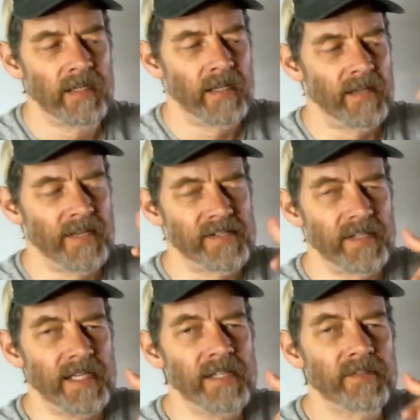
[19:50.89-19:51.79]
and there's an
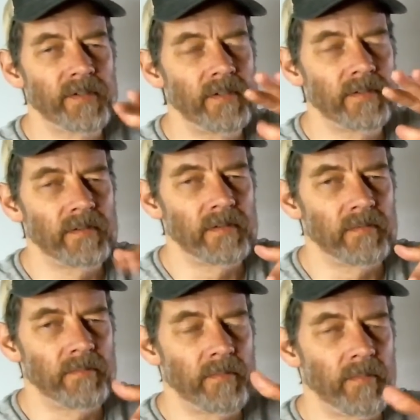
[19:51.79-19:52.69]

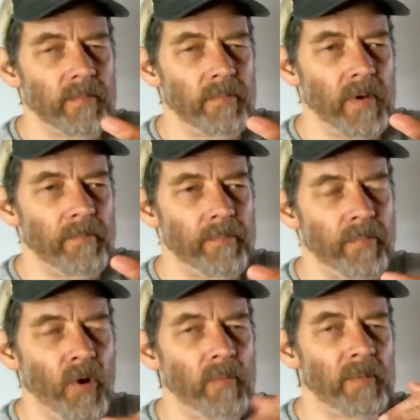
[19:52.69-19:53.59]
internal
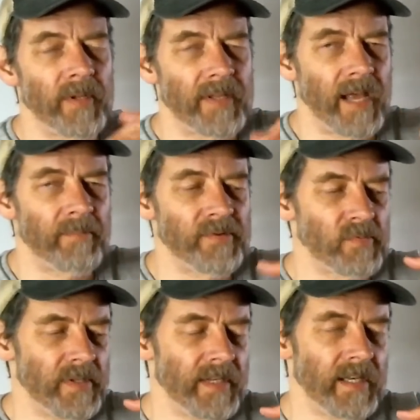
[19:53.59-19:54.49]
problem that happens
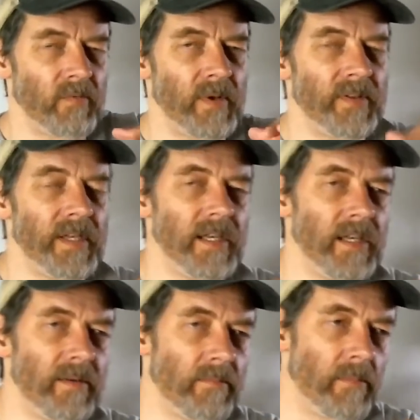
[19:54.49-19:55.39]
when
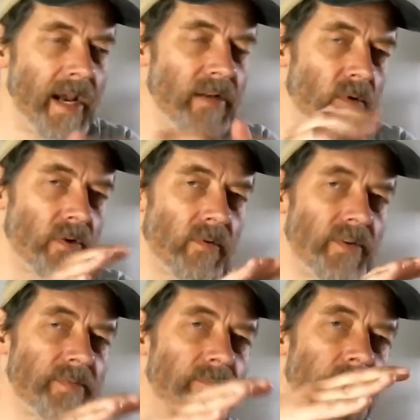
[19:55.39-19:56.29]
the main rotor
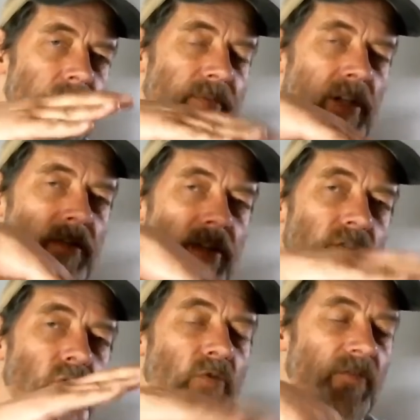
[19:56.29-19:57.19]
is tilted
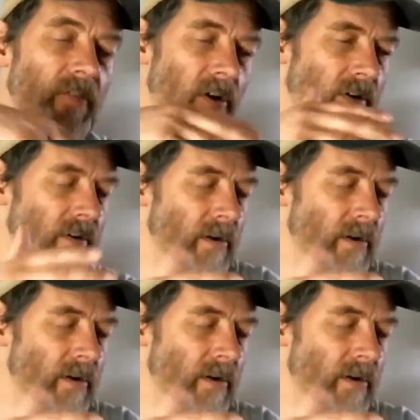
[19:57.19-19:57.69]
too far.